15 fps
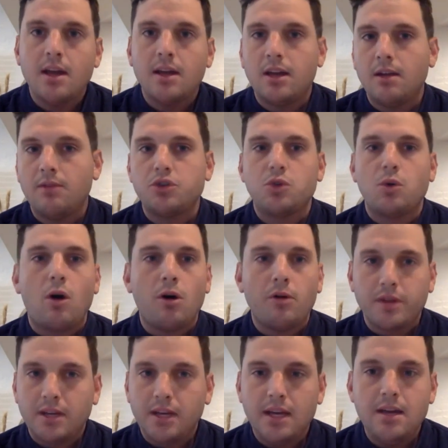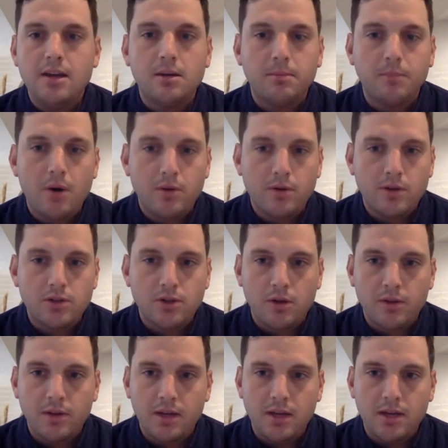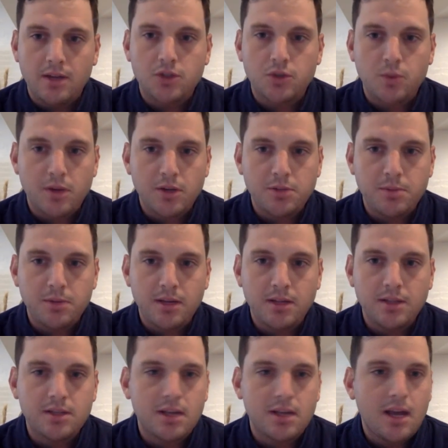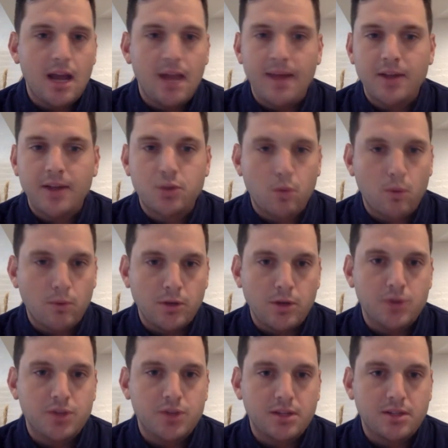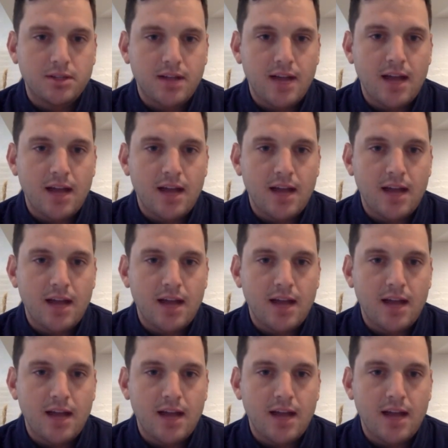gives you all the key components, all the key swing speeds, and that's what we're using today.